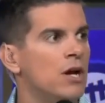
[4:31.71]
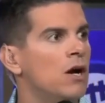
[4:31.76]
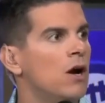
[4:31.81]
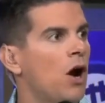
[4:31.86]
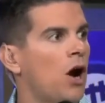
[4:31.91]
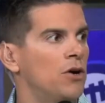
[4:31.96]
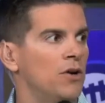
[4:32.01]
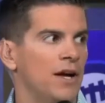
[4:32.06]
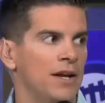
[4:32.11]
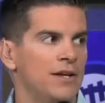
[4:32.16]

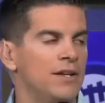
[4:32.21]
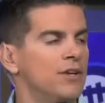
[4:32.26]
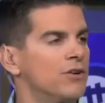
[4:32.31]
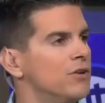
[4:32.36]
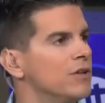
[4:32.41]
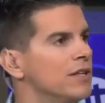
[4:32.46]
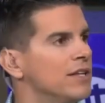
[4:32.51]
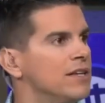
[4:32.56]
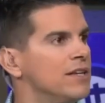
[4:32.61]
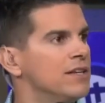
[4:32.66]
are not
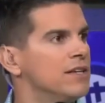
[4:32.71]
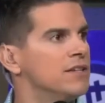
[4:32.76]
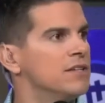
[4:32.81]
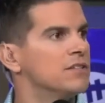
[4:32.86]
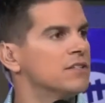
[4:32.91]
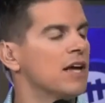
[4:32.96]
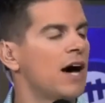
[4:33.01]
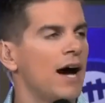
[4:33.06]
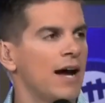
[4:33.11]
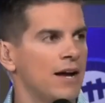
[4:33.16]
nearly as
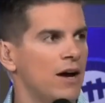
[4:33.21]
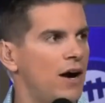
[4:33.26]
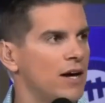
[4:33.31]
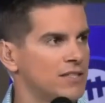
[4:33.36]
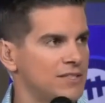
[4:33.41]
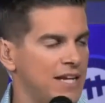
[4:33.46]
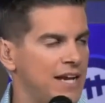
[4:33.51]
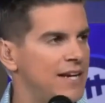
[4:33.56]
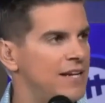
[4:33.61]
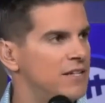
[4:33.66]
high
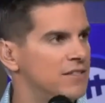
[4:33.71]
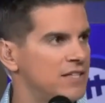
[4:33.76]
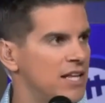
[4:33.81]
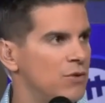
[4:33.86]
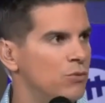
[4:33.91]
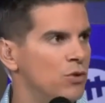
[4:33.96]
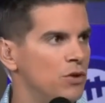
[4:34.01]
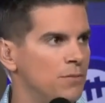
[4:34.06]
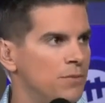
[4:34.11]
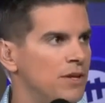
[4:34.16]
octane as they
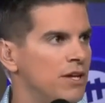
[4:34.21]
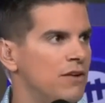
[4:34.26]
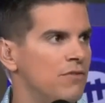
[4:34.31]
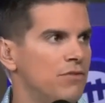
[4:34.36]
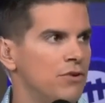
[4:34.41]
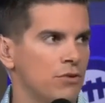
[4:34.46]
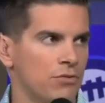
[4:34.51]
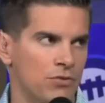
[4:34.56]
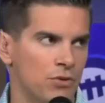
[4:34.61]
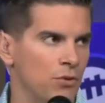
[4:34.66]
would be if you're
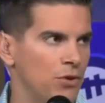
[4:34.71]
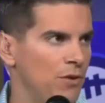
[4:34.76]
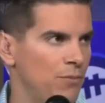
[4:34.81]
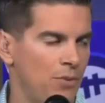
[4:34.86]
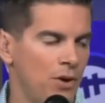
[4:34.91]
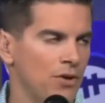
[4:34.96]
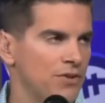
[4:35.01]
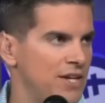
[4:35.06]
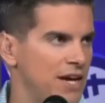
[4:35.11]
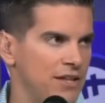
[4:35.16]
throwing the
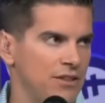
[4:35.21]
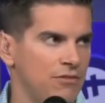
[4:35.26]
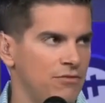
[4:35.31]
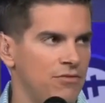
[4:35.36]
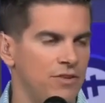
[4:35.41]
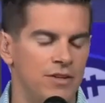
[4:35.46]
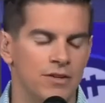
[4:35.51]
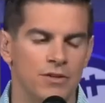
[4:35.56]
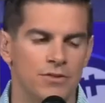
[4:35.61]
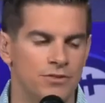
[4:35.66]
ball down the
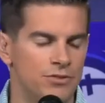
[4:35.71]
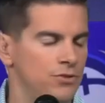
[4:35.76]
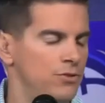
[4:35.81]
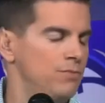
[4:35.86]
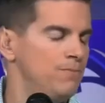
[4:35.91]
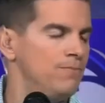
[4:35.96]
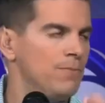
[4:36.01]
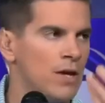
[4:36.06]
field to